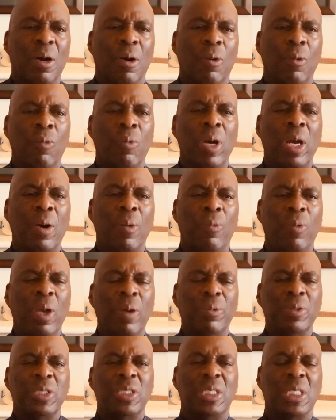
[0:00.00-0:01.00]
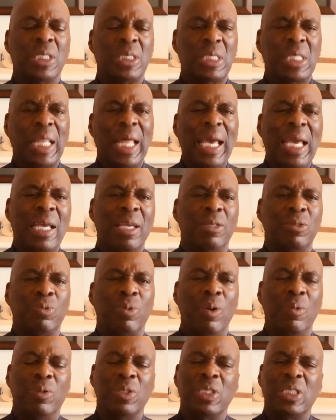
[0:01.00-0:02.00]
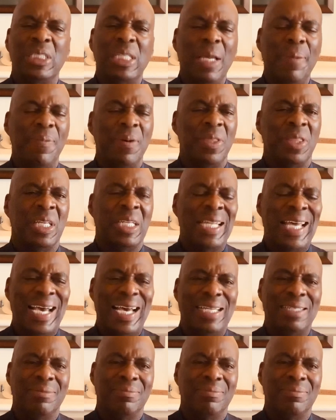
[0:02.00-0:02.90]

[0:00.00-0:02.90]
where we was just slaves. We was deeper than that.